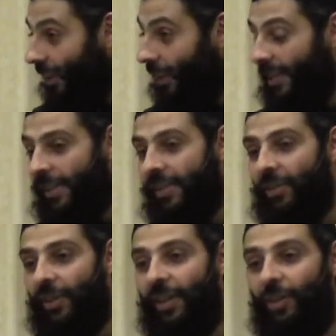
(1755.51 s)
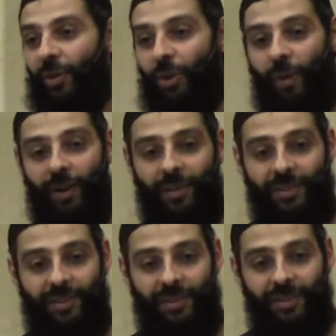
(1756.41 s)
And this is the training you require.
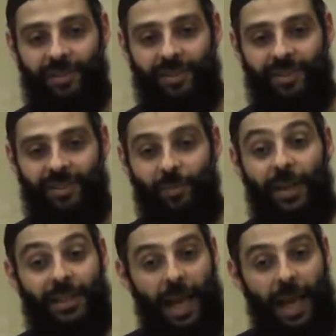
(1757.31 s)
When